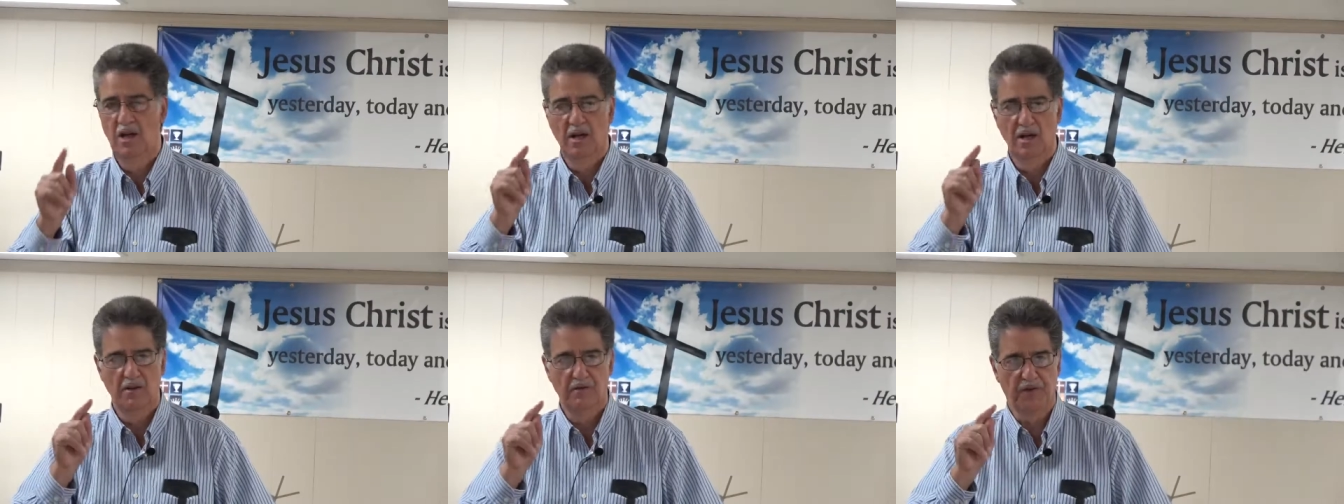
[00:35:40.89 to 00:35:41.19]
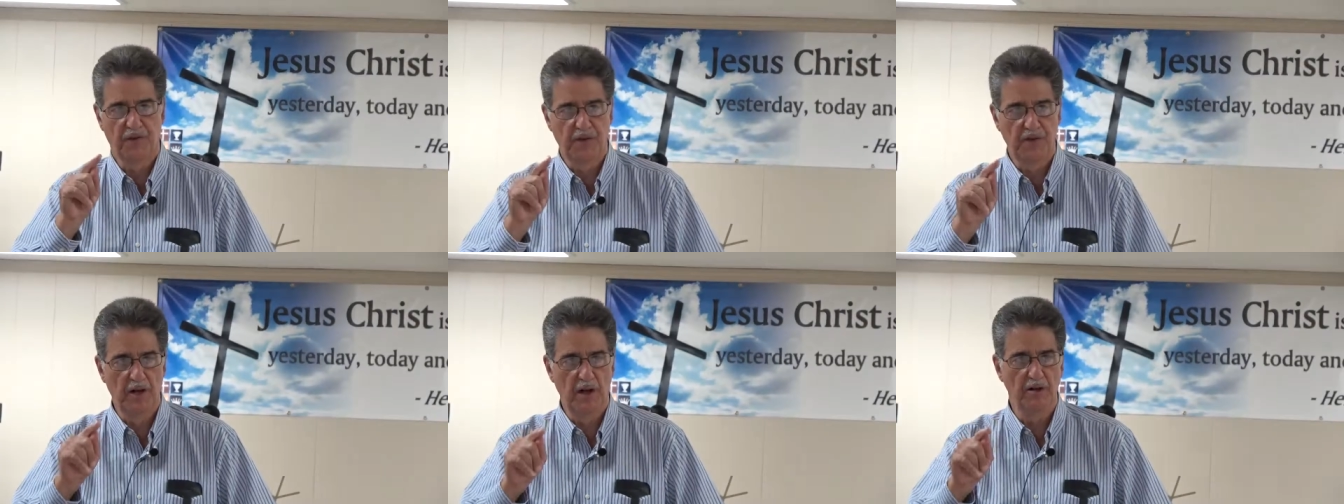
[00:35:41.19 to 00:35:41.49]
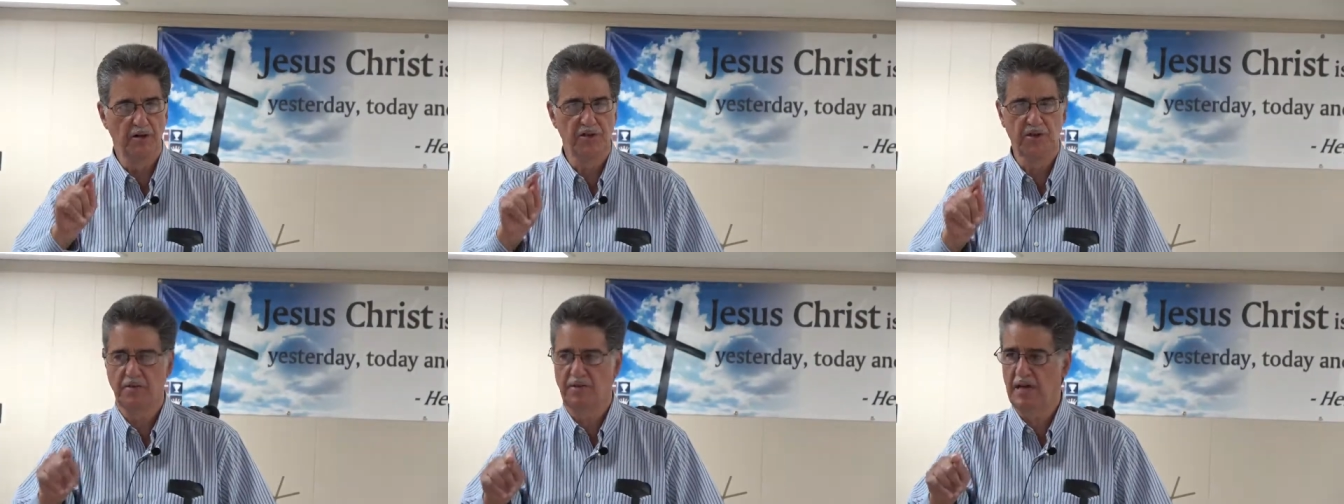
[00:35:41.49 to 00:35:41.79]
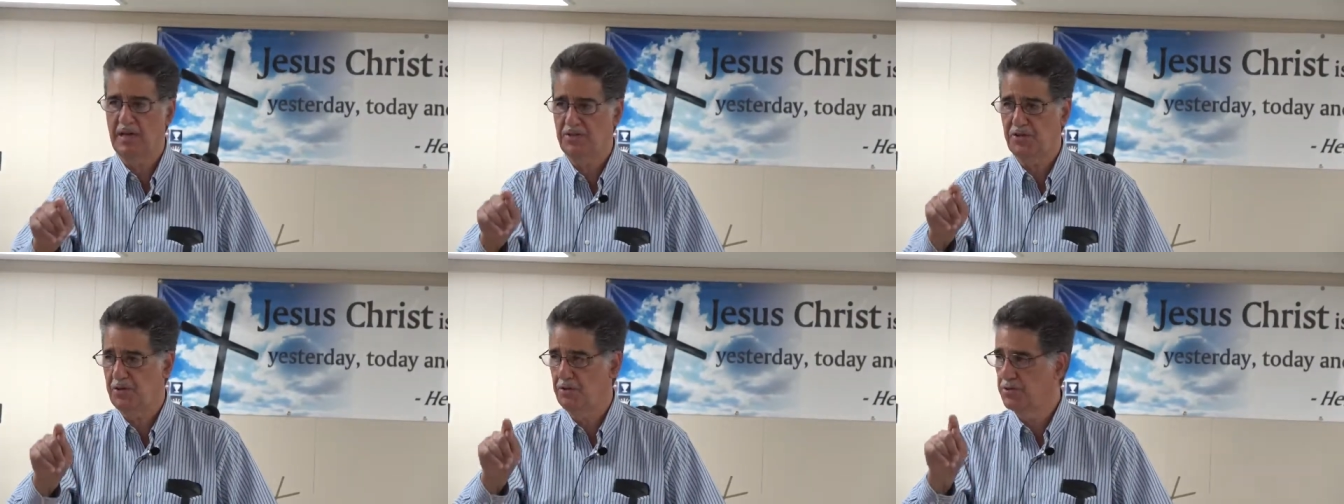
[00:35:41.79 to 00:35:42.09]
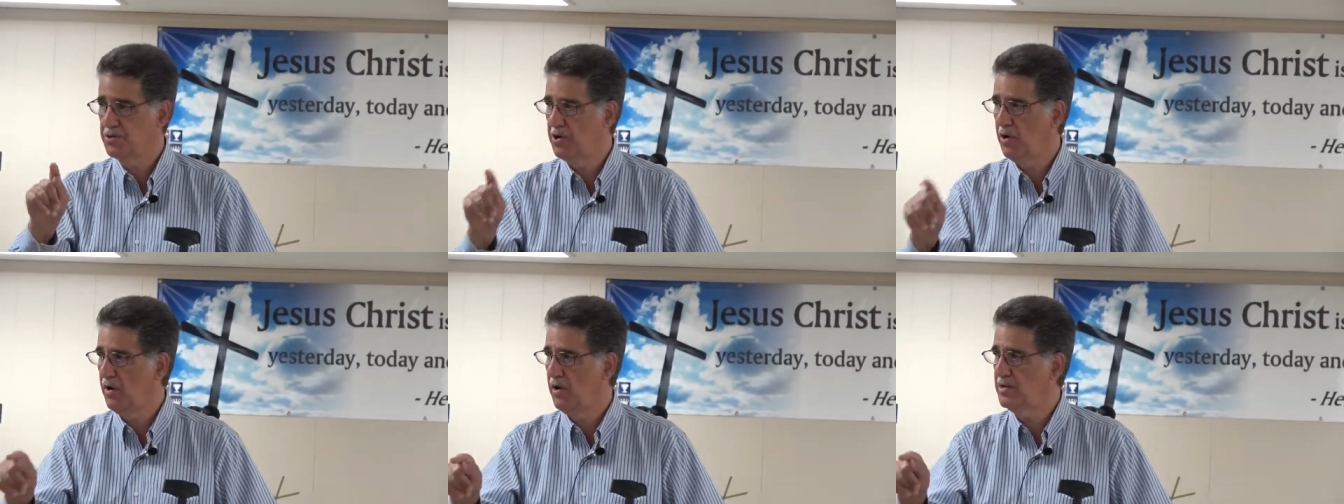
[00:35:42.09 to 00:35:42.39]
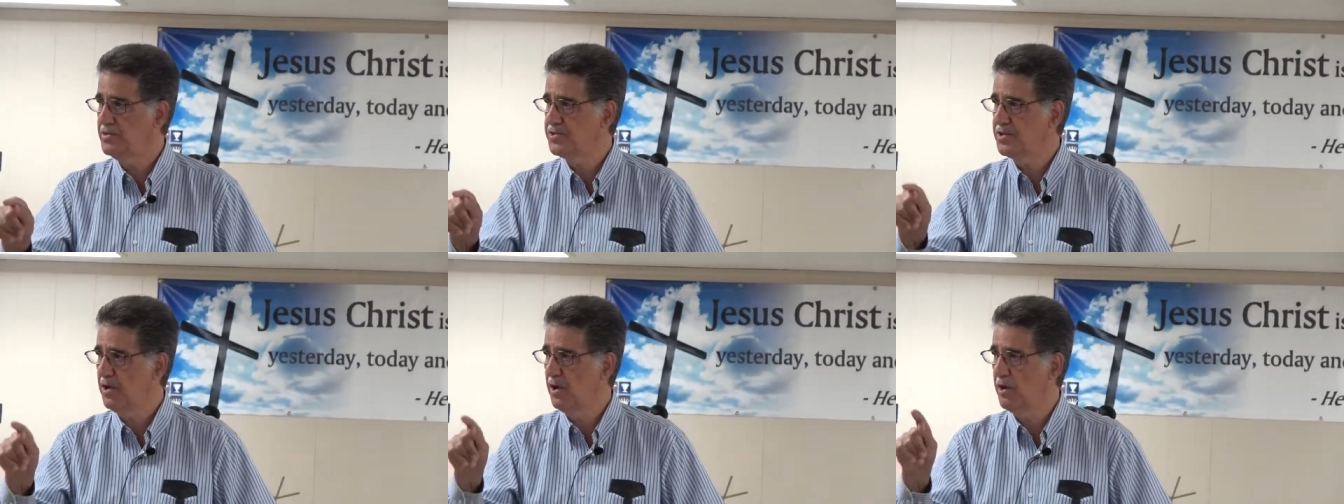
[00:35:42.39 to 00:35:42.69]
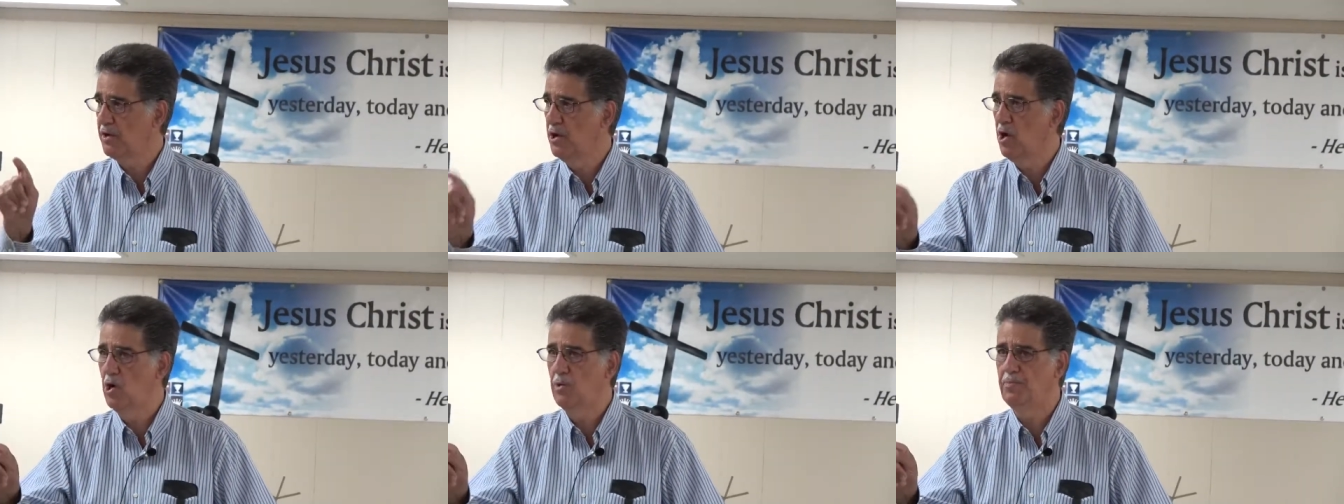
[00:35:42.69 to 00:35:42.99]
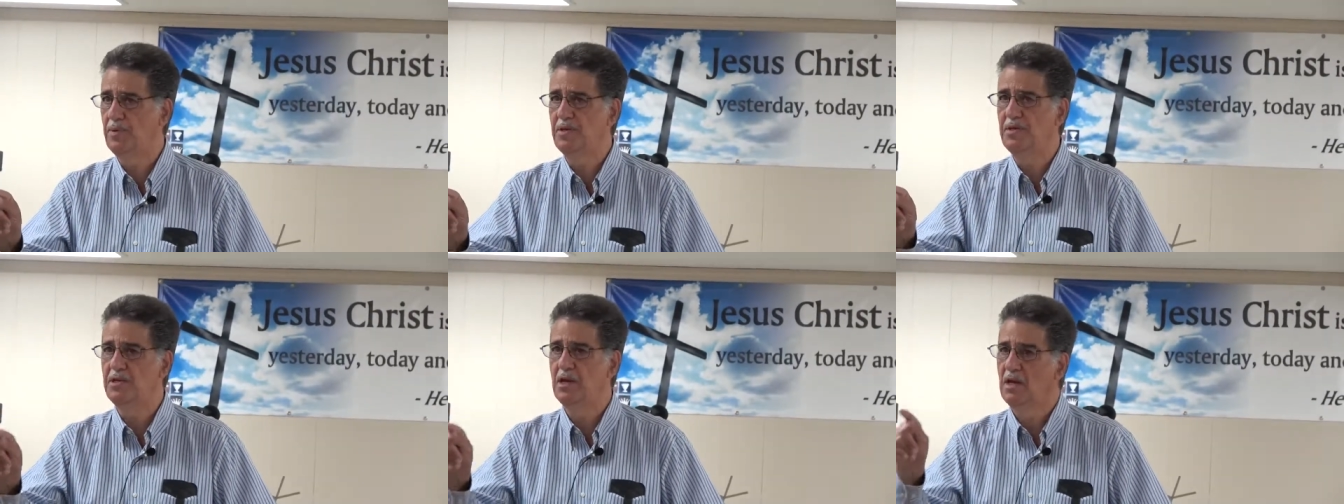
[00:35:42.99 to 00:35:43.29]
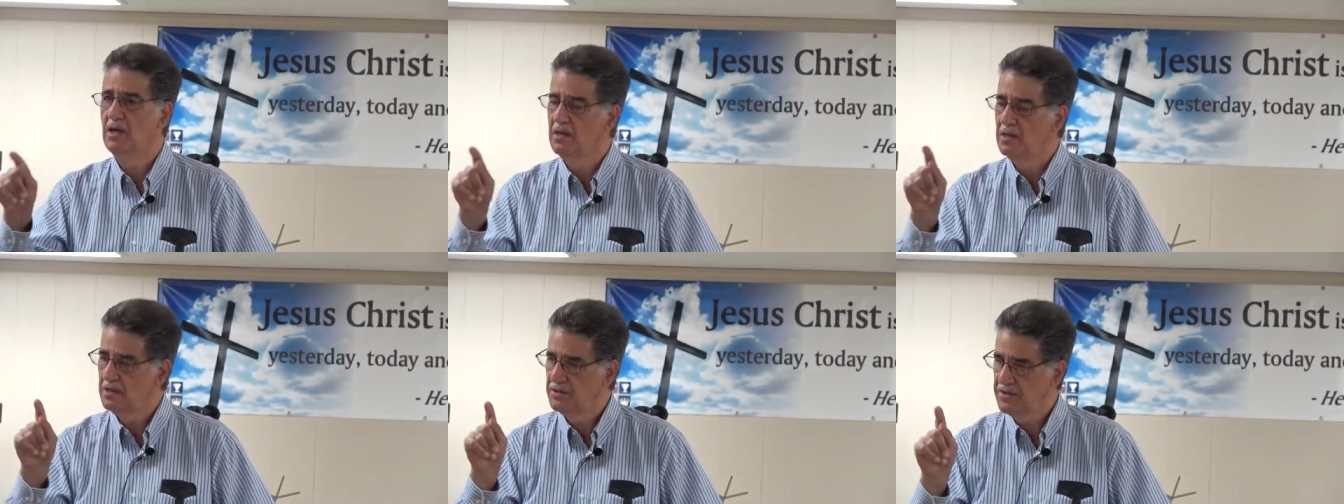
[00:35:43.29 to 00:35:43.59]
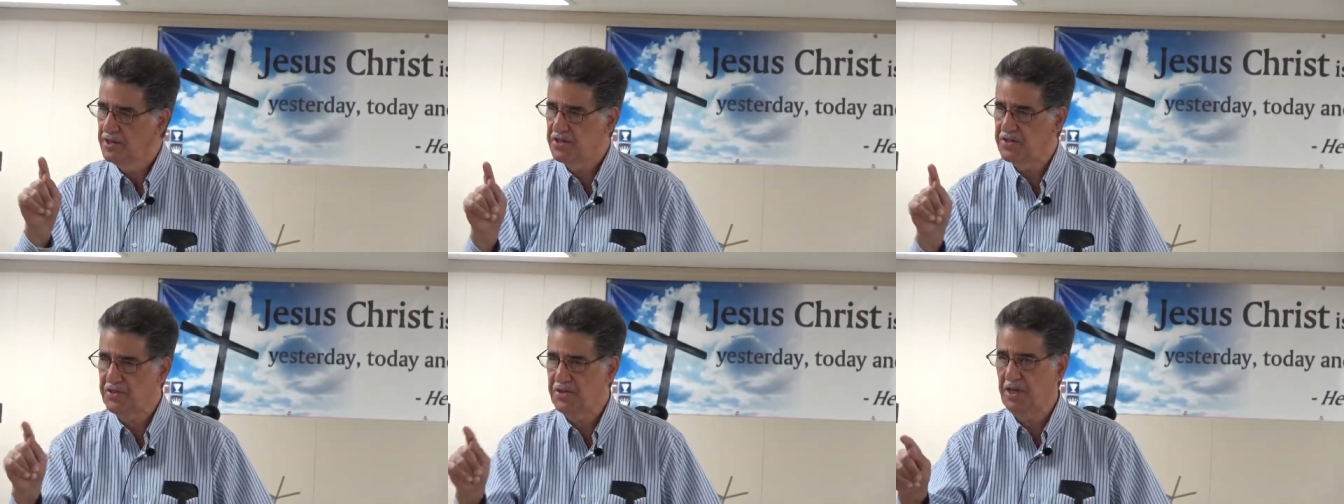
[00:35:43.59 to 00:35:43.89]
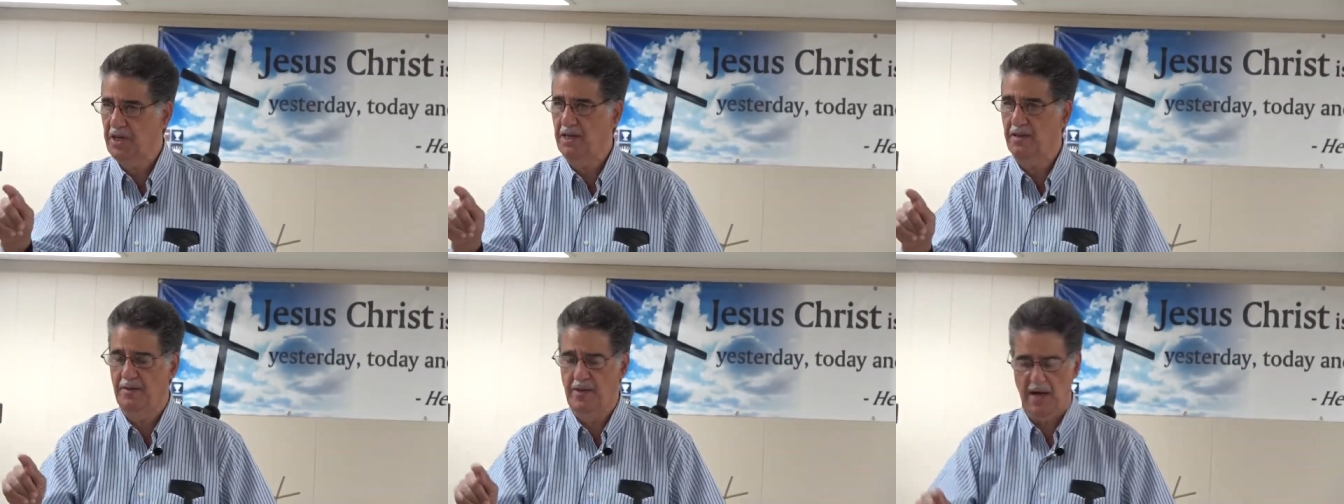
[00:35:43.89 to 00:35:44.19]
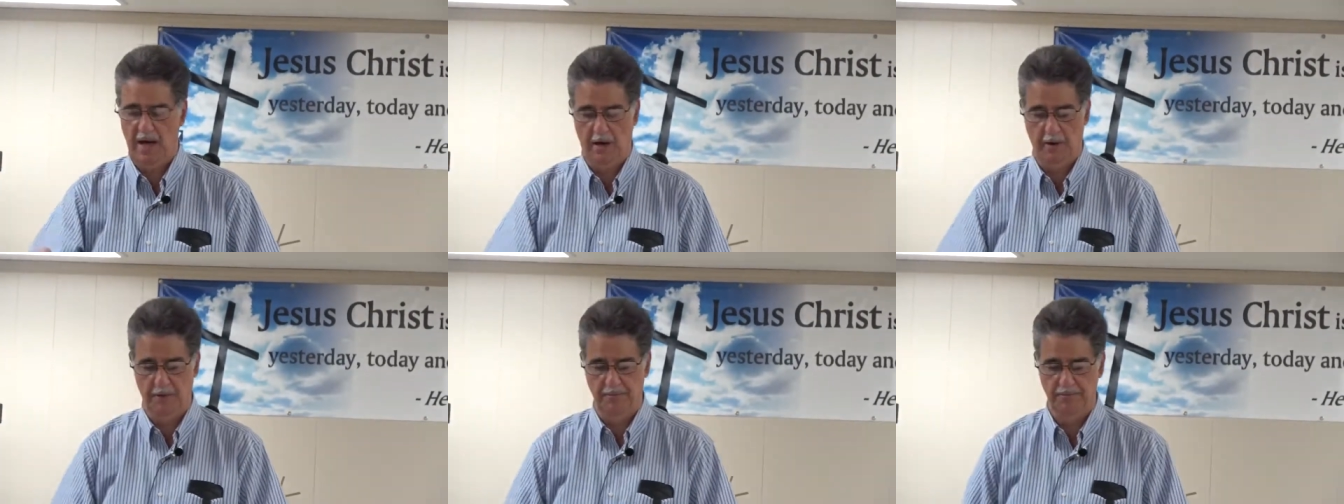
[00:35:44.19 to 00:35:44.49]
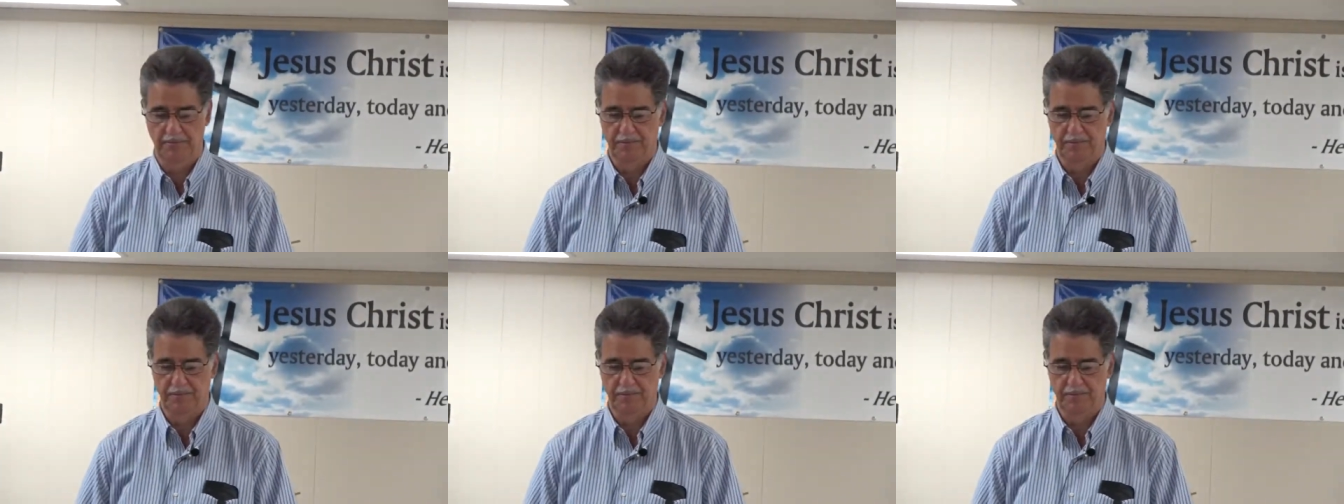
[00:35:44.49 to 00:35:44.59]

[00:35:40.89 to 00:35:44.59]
and for those of us whose hearts are opened to see it now.